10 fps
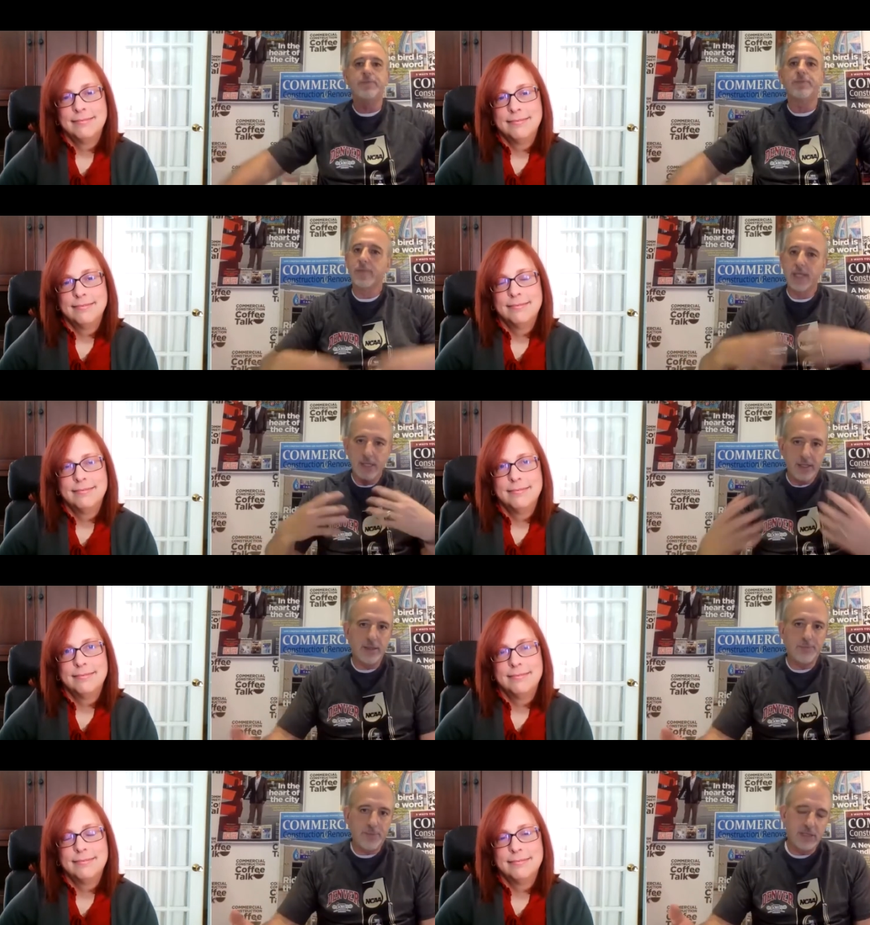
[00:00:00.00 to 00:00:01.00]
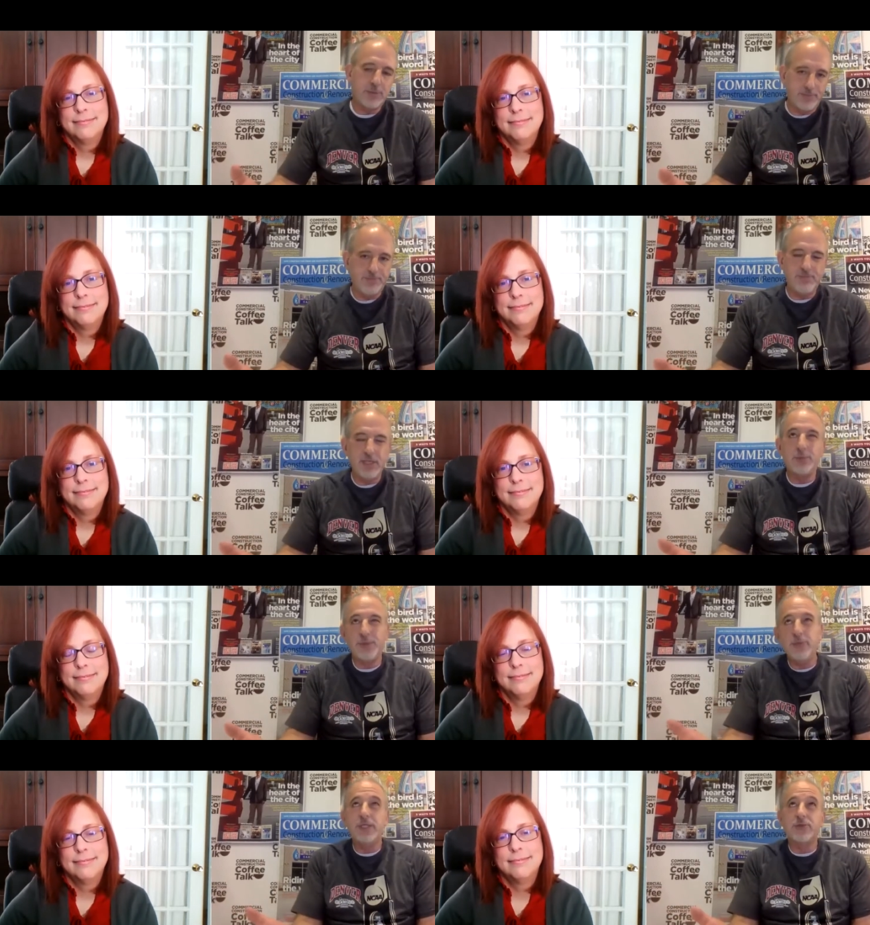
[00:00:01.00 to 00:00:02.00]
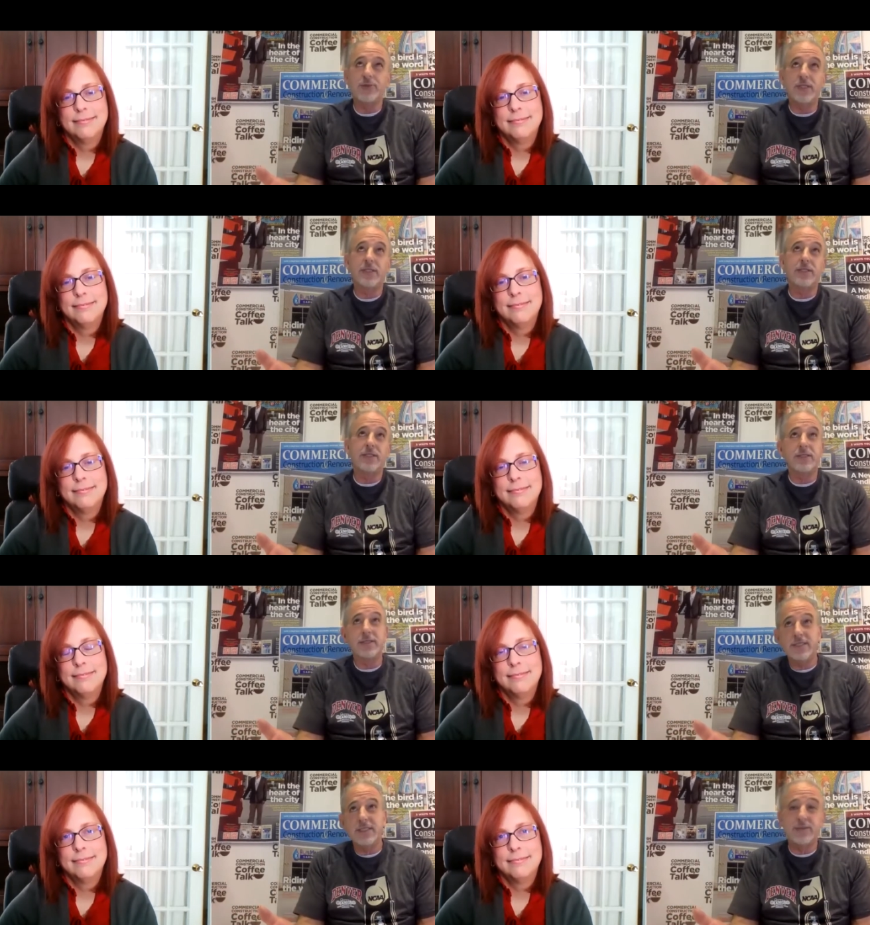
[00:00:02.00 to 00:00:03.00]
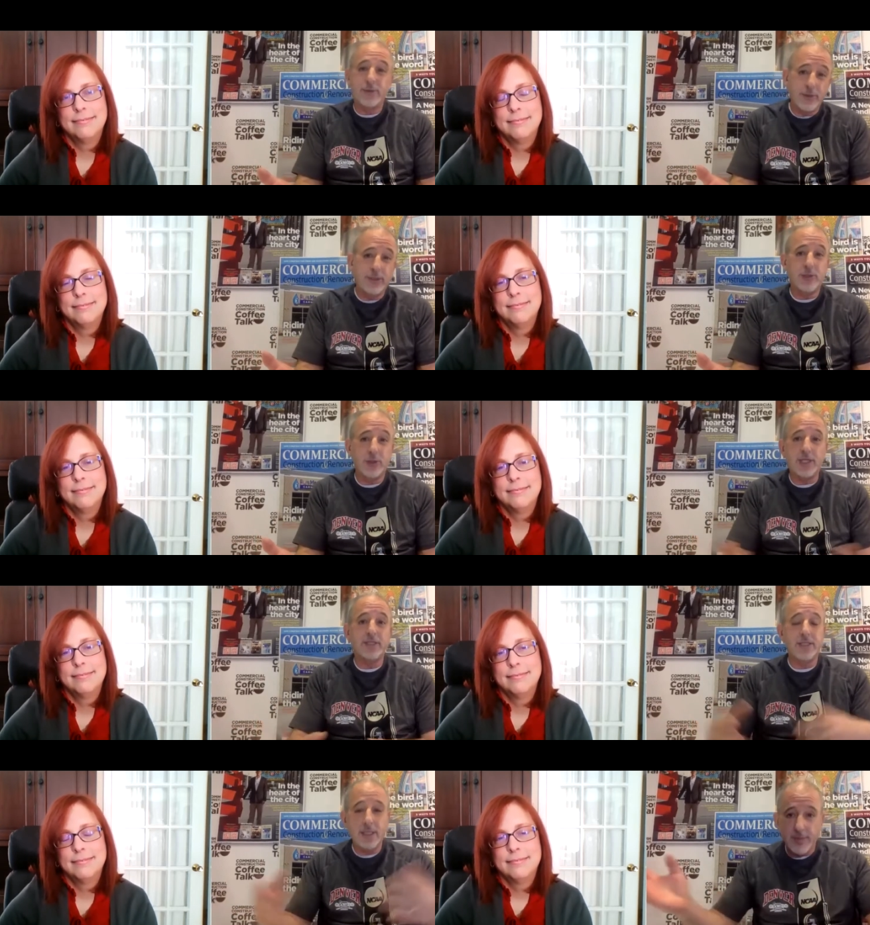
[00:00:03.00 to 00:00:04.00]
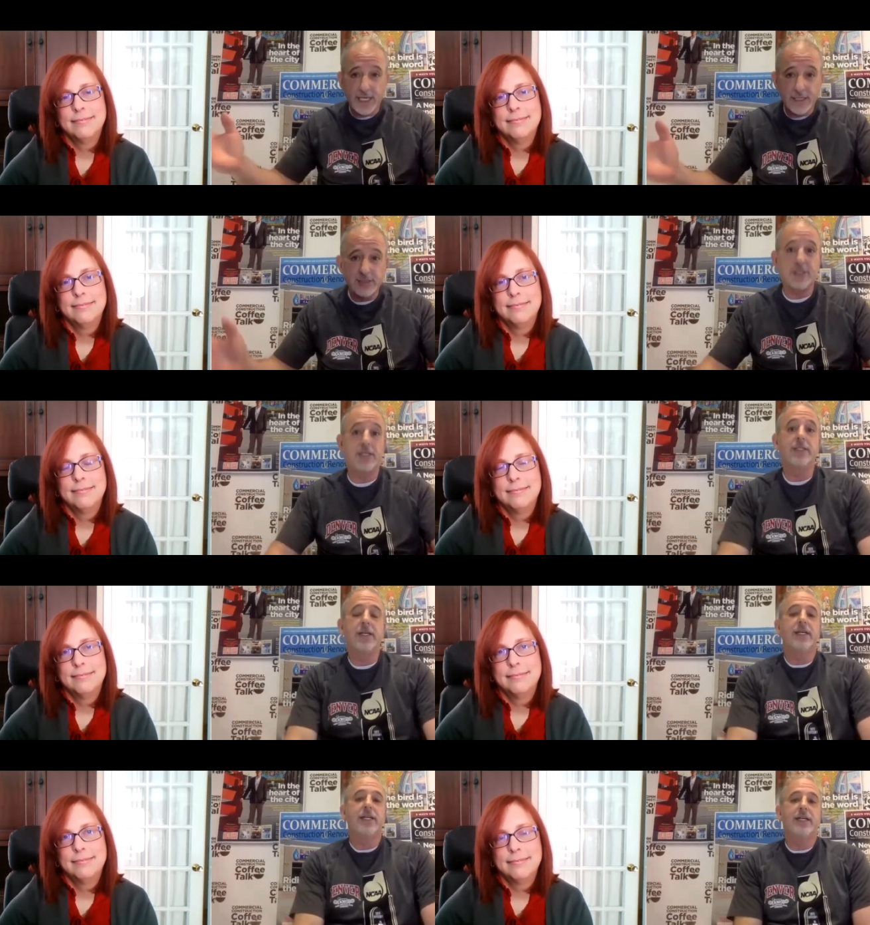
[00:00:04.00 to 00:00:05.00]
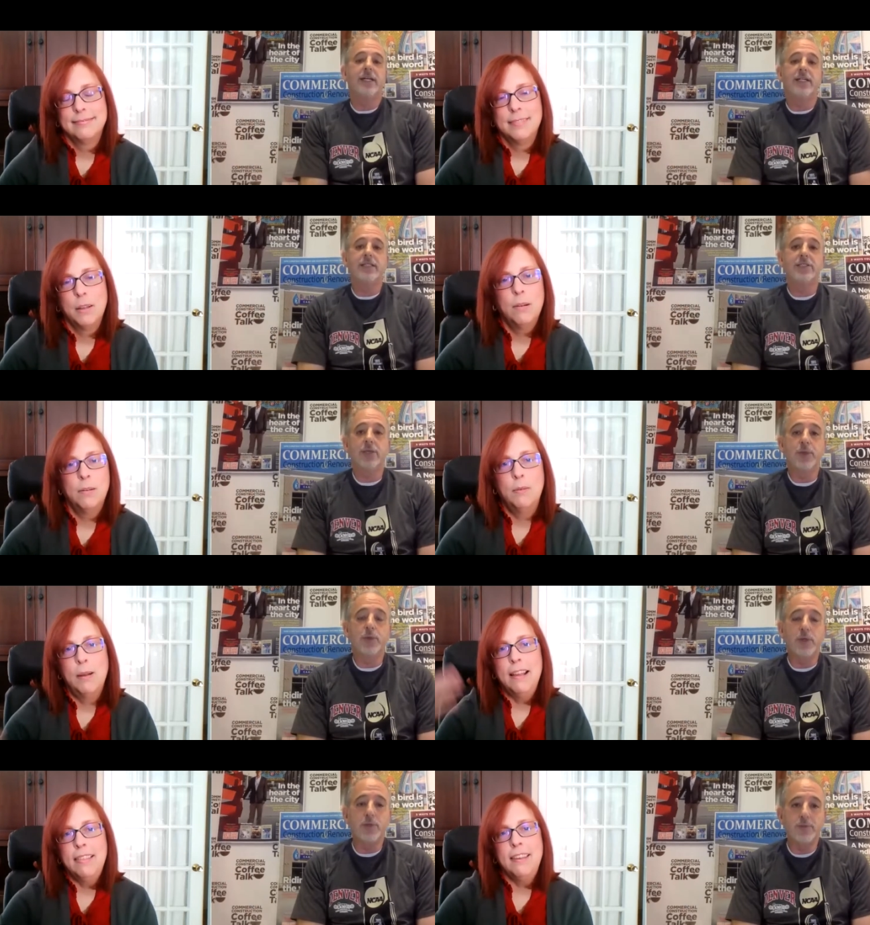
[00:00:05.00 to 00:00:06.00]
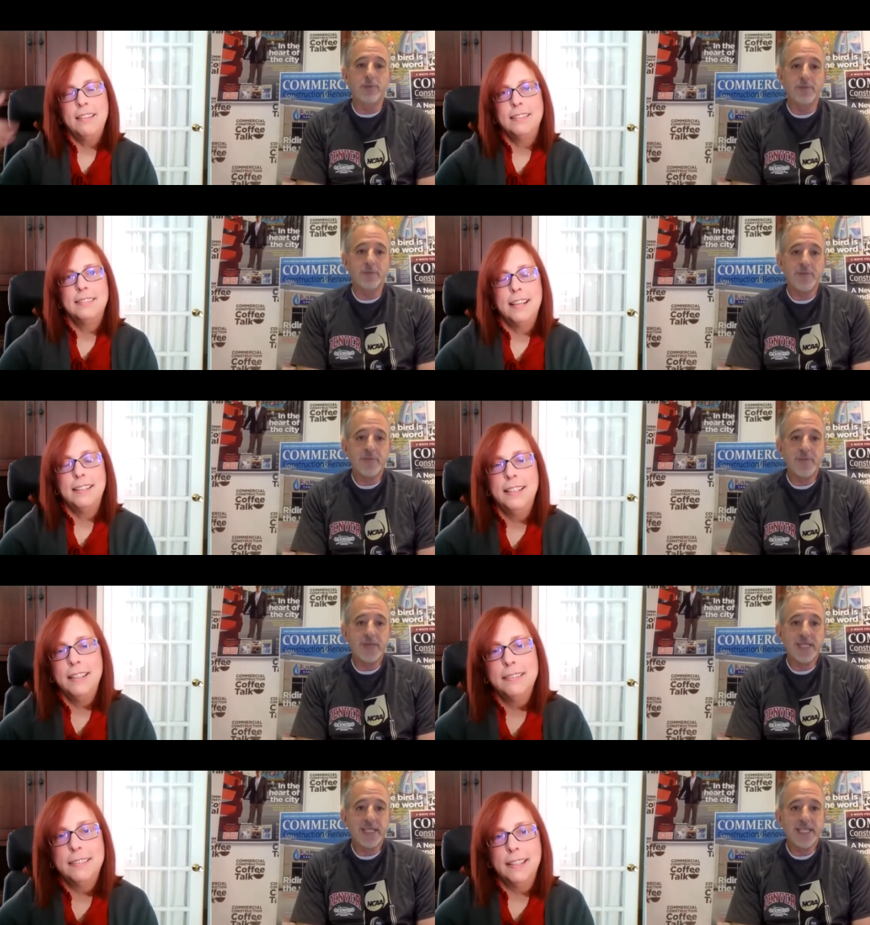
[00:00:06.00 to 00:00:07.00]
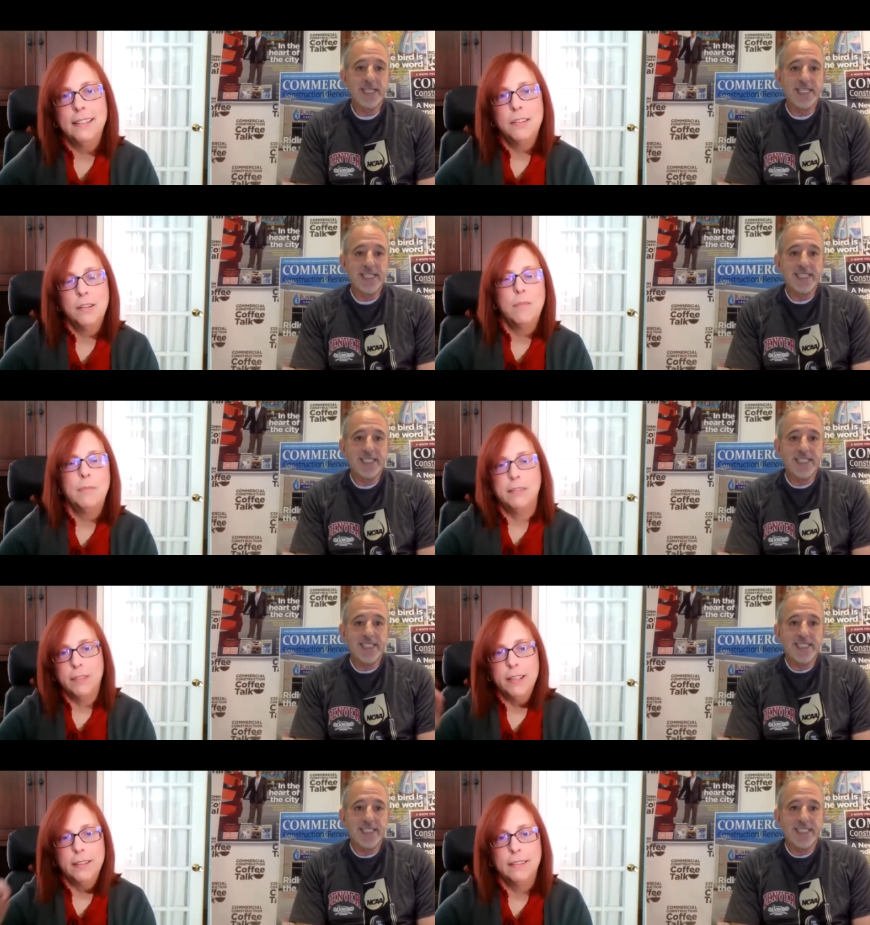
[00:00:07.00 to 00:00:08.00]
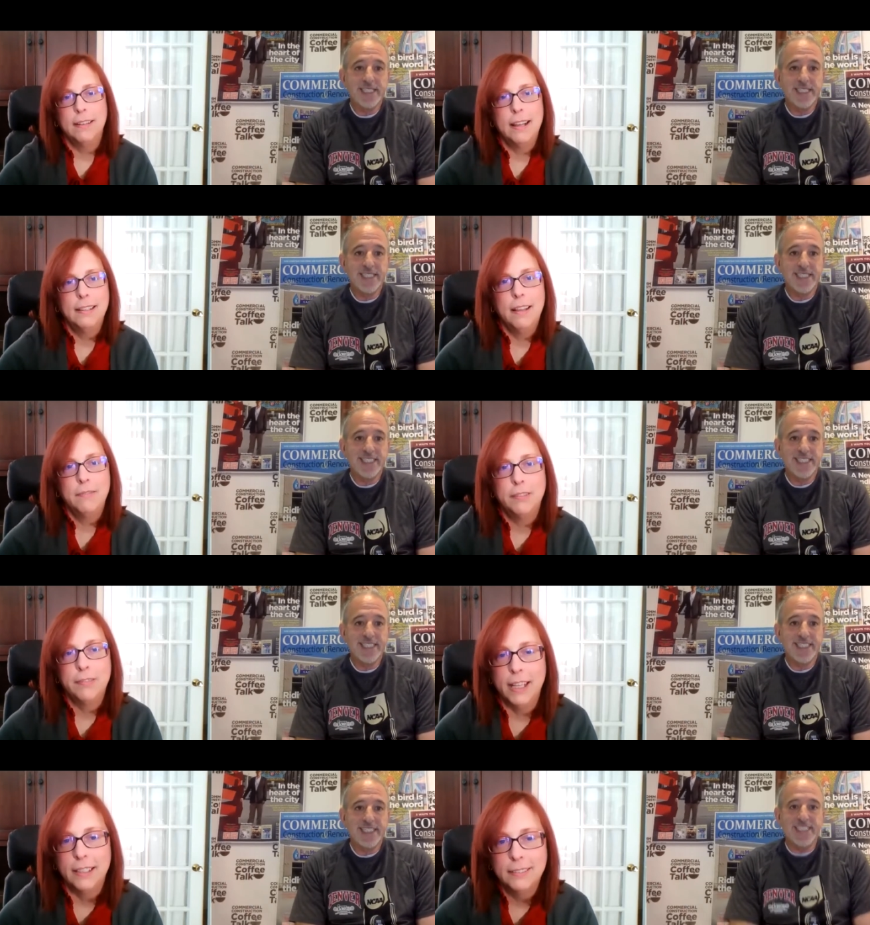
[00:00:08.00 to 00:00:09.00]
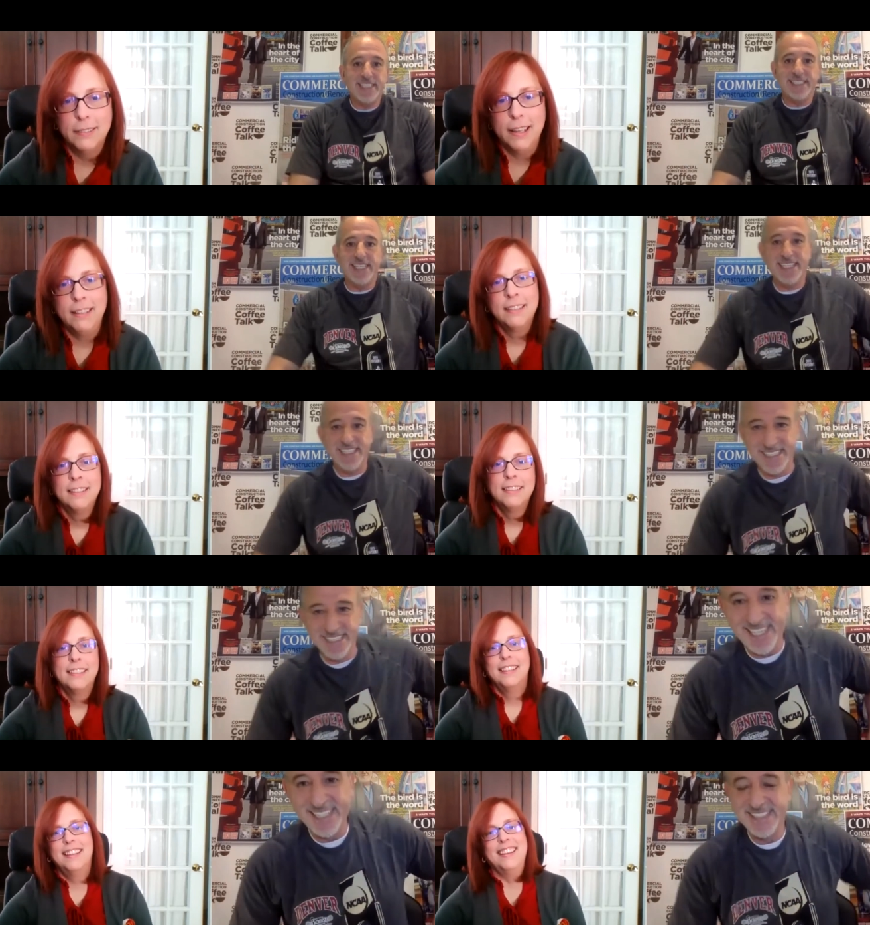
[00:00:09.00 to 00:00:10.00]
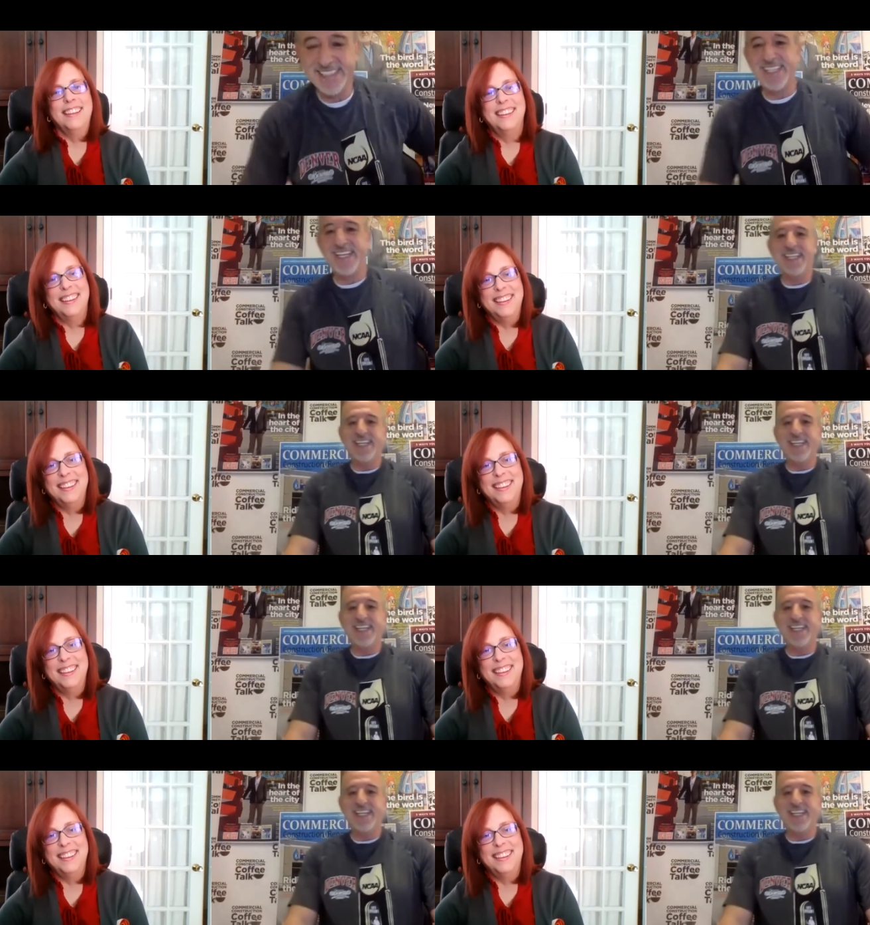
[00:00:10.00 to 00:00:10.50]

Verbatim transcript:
Speaker 1: But it, it's it'll be with us for another you know three weeks to a month, and then May it's done. Uh, well, so well I
Speaker 2: think the sun here is a good omen for your uh, Denver fans, right? Yeah, yeah, yeah,